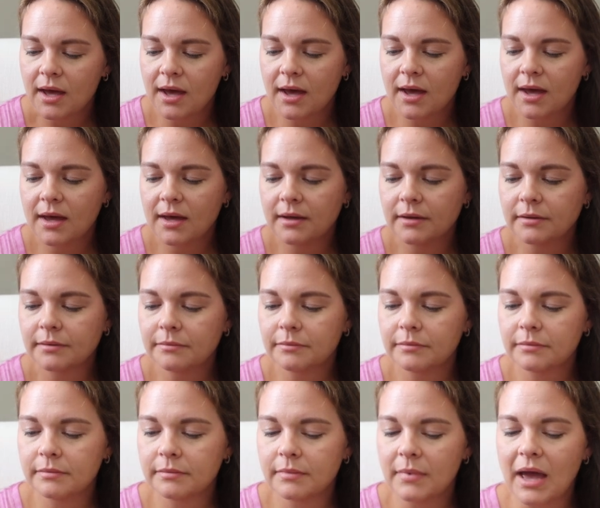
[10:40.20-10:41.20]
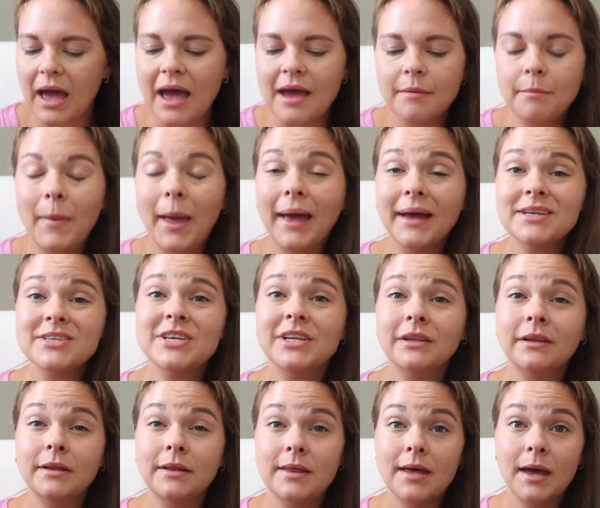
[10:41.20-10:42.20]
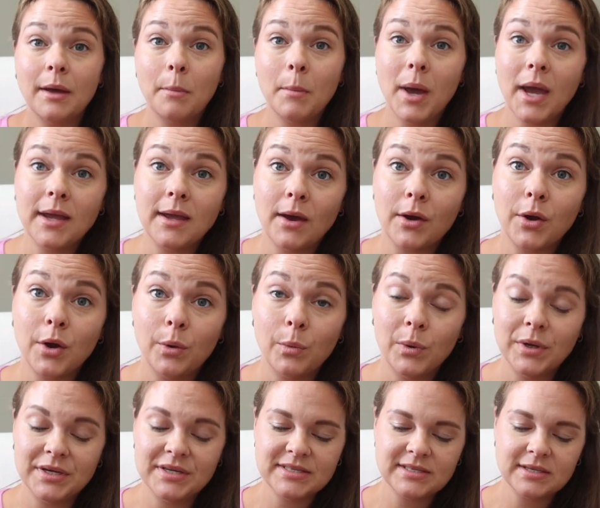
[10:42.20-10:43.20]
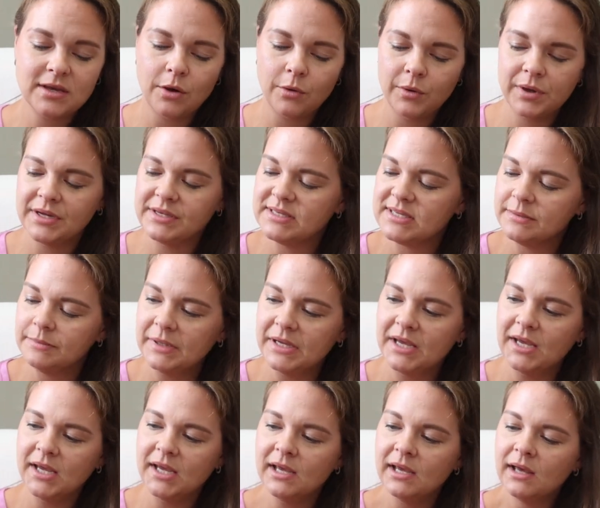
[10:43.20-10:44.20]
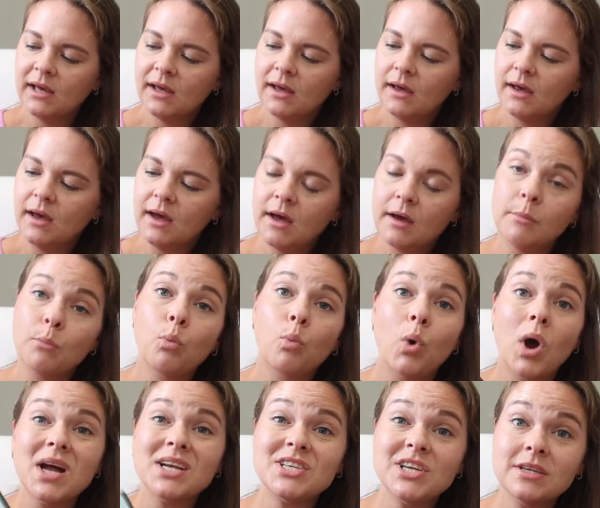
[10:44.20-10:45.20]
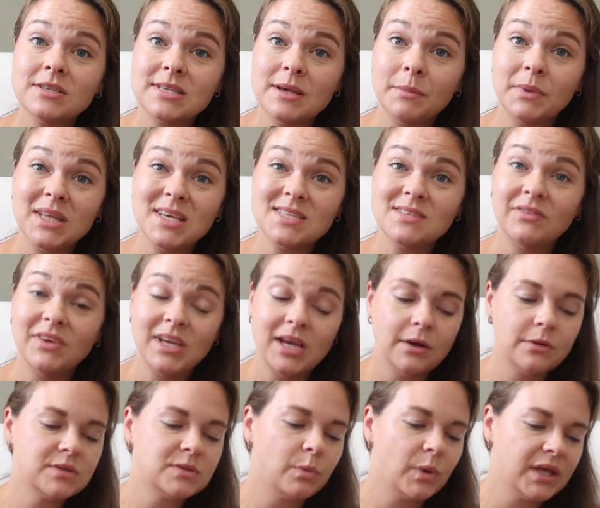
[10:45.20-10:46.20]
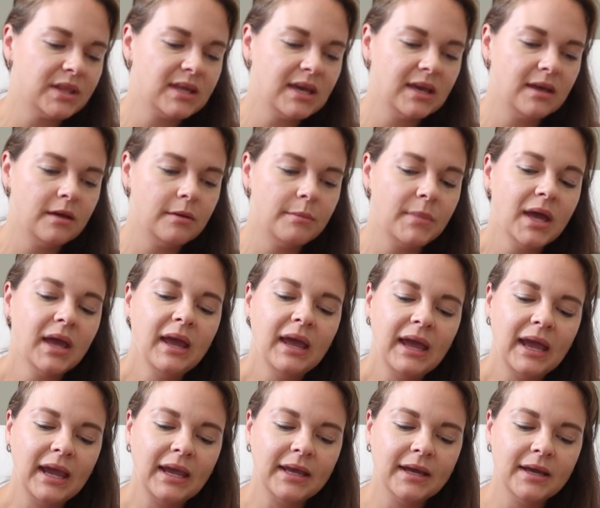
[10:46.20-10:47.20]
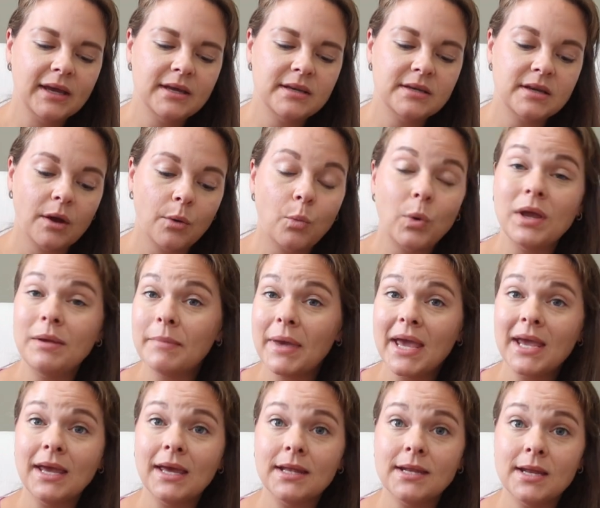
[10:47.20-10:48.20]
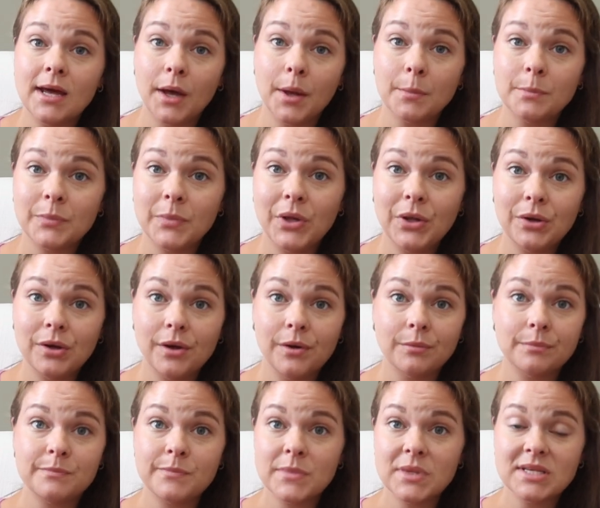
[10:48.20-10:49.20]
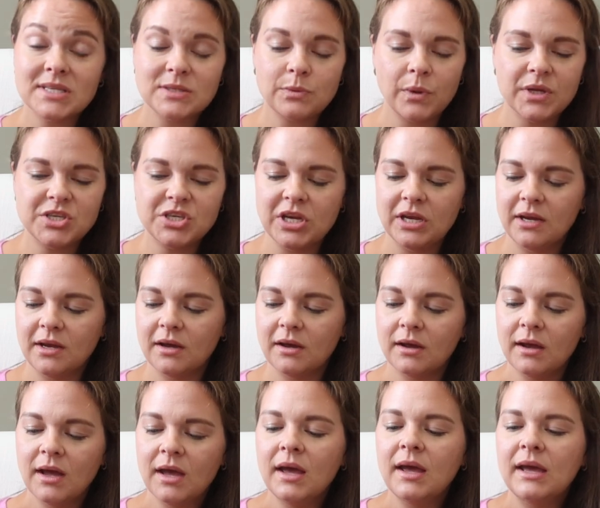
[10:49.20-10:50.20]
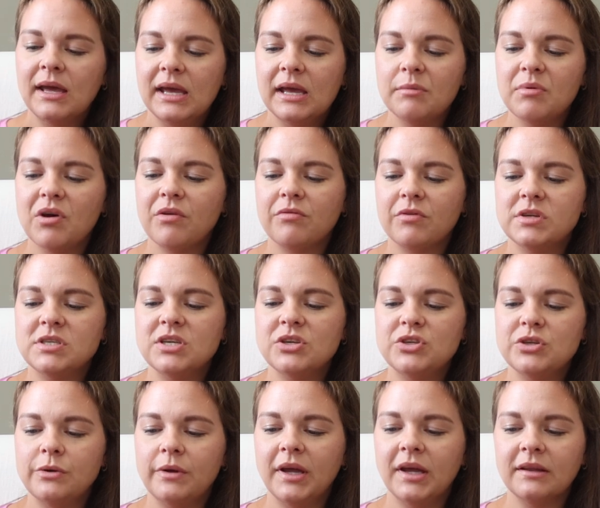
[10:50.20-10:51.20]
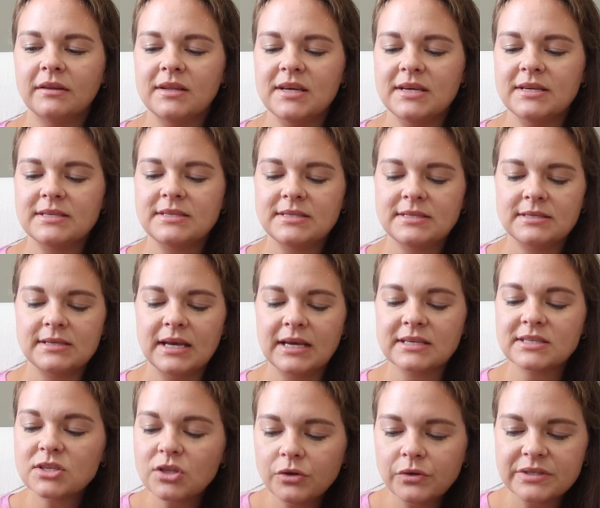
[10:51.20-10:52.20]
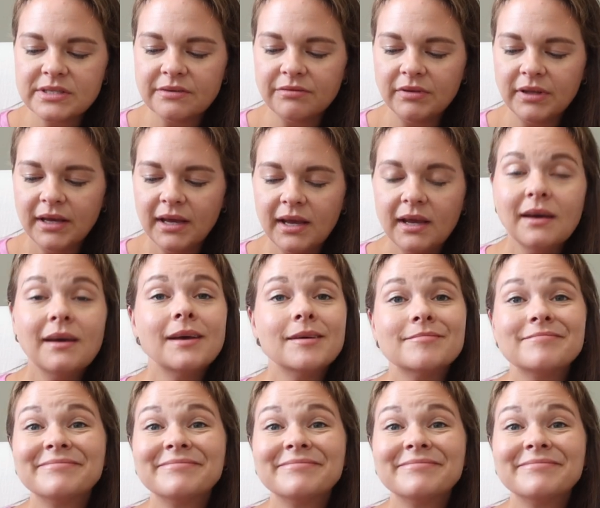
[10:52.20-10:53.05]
I imagine that my younger one is going to be watching some of these videos with him, and we may end up, you know, switching him over to doing this exclusively.